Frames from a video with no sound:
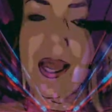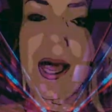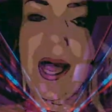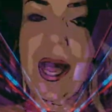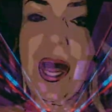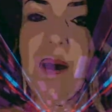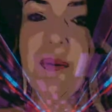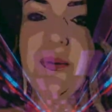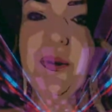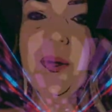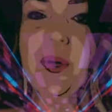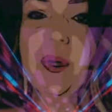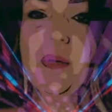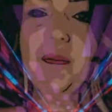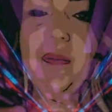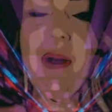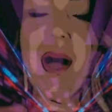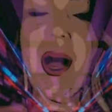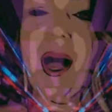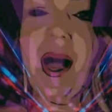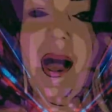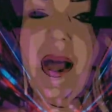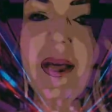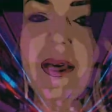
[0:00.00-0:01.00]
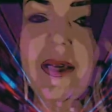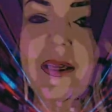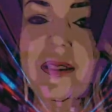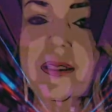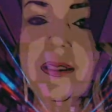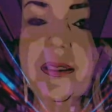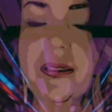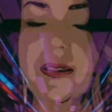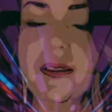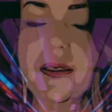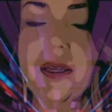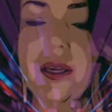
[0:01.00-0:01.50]
How your
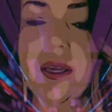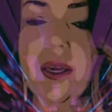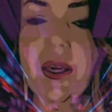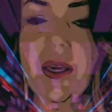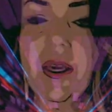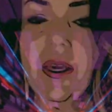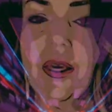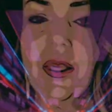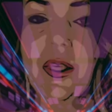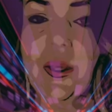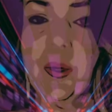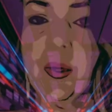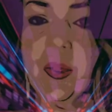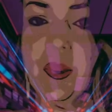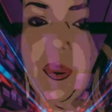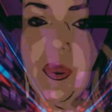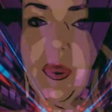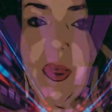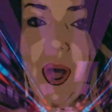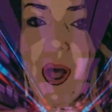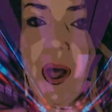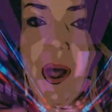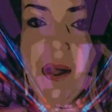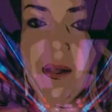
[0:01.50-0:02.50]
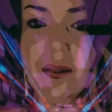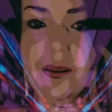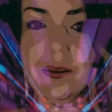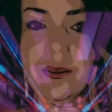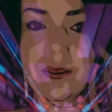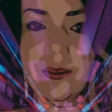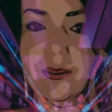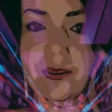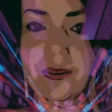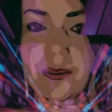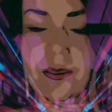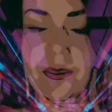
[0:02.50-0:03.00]
mind, your
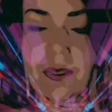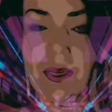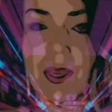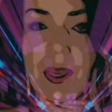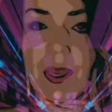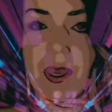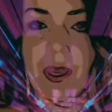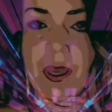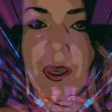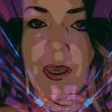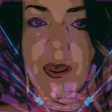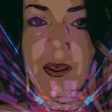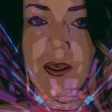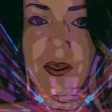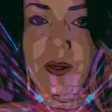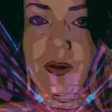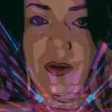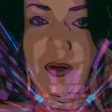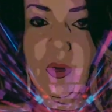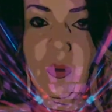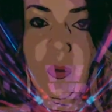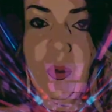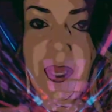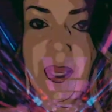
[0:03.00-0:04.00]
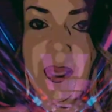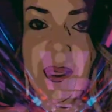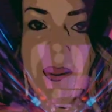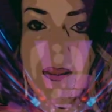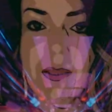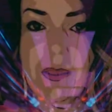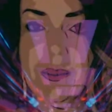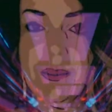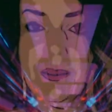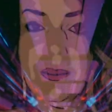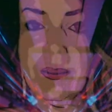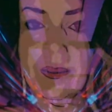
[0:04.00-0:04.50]
thoughts, your
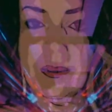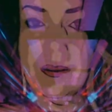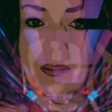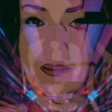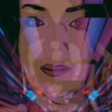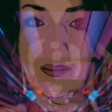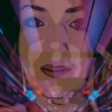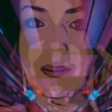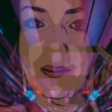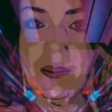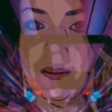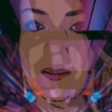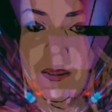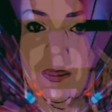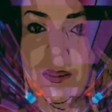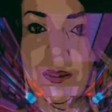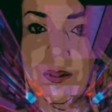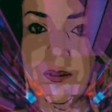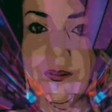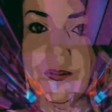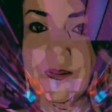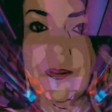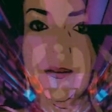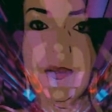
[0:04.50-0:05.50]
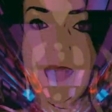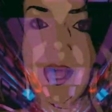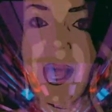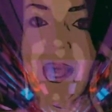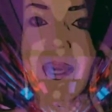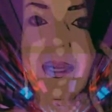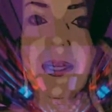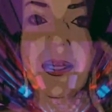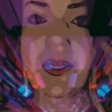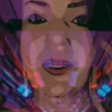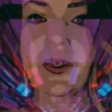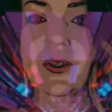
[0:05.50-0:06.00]
will
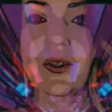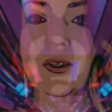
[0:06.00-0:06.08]
vanished,